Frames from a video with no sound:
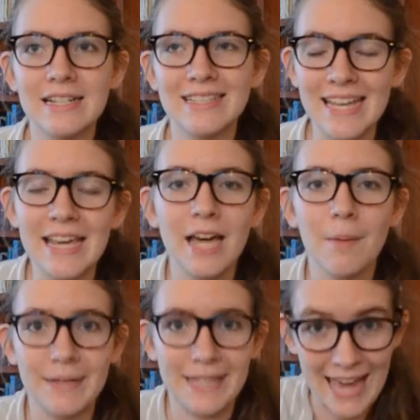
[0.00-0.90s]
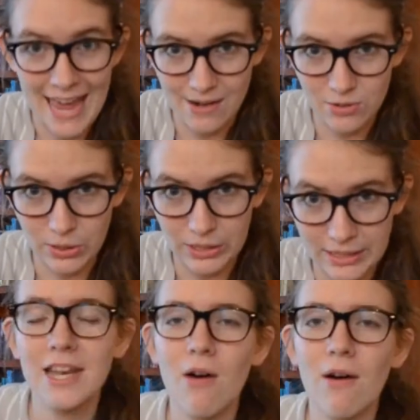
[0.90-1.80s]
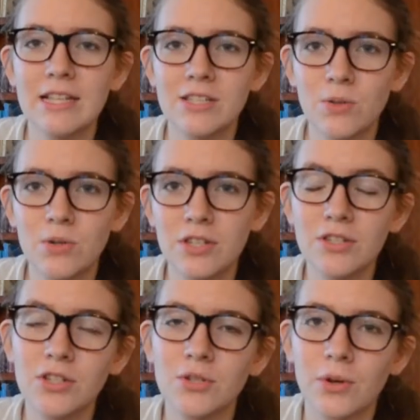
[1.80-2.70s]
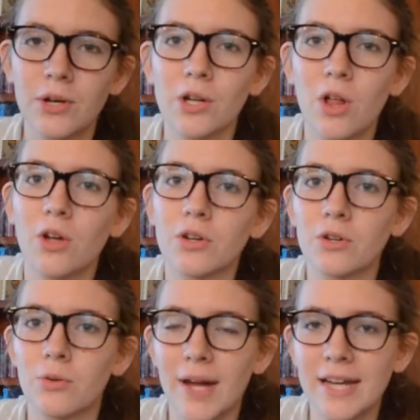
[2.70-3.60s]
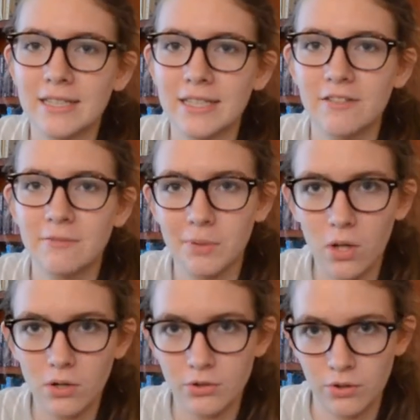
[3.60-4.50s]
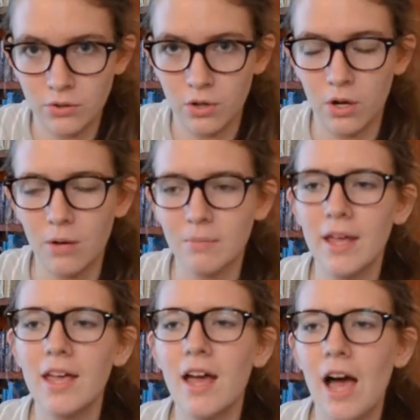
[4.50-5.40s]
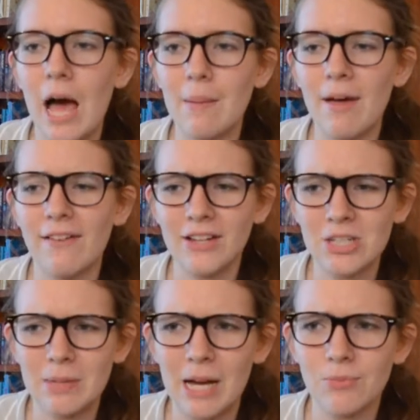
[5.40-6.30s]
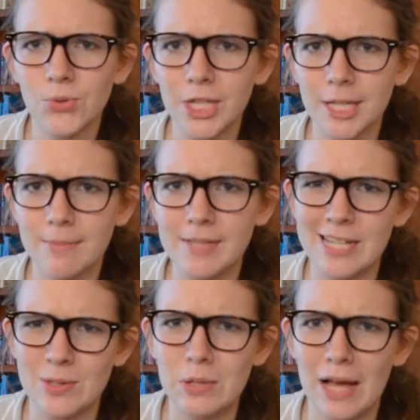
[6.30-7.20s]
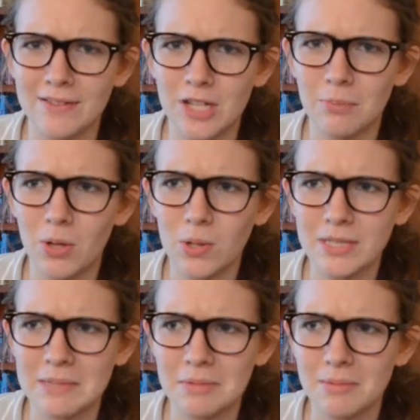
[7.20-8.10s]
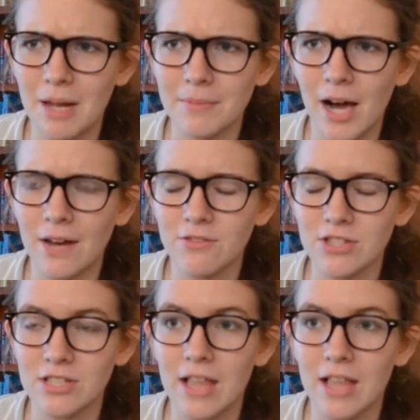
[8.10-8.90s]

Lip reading: teacup candle. Now I saw this tutorial on createliveblog.com. I've actually become really obsessed with lifestyle blogs at the moment. I'm kind of just